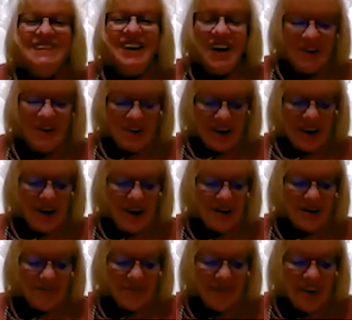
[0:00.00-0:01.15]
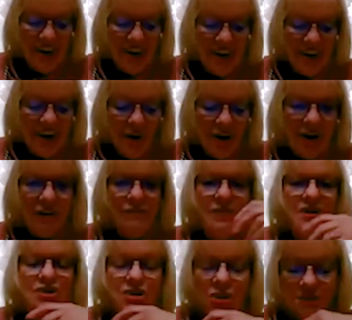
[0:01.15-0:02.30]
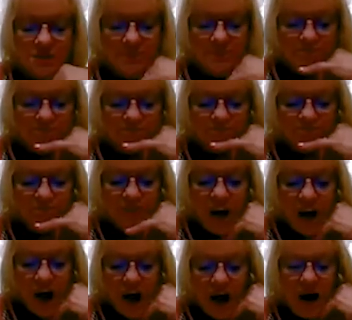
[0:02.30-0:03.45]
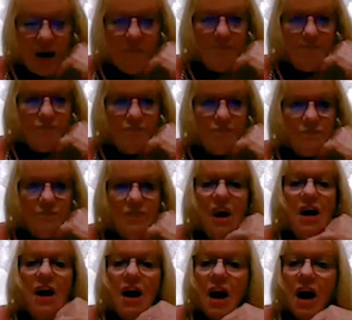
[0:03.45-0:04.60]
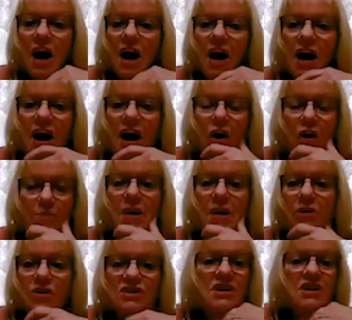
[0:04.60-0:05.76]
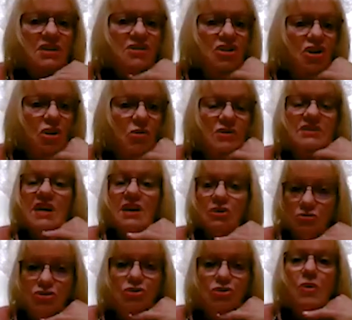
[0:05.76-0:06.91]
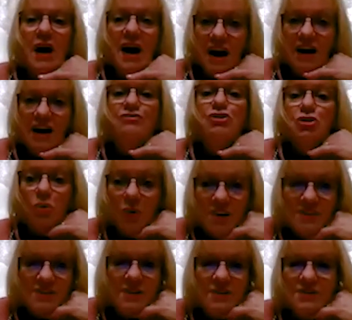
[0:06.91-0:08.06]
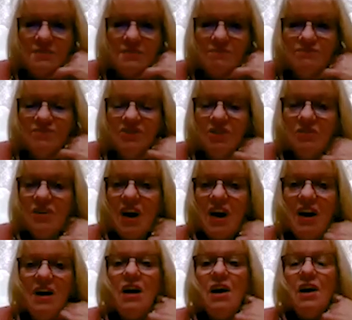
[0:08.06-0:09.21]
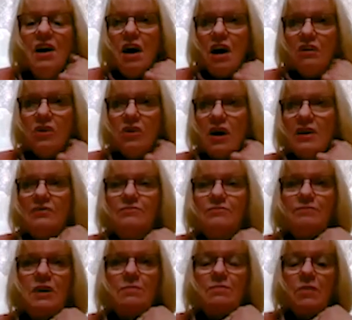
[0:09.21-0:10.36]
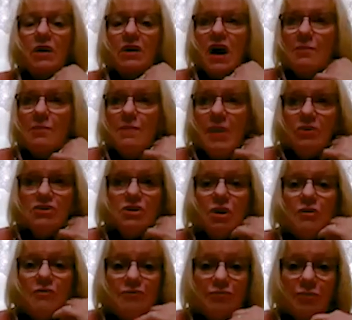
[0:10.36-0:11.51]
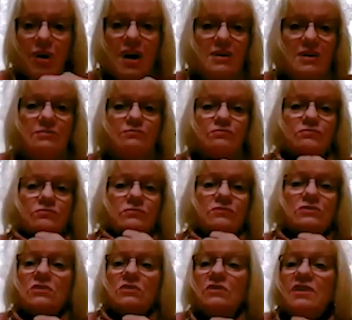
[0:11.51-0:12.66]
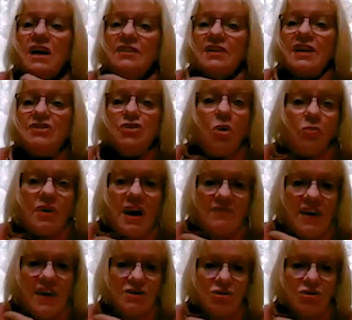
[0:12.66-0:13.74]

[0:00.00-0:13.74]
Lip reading: Okay, hearing and visions. All parents need to know is that you do have choices. Okay, a lot of parents are afraid that they don't have that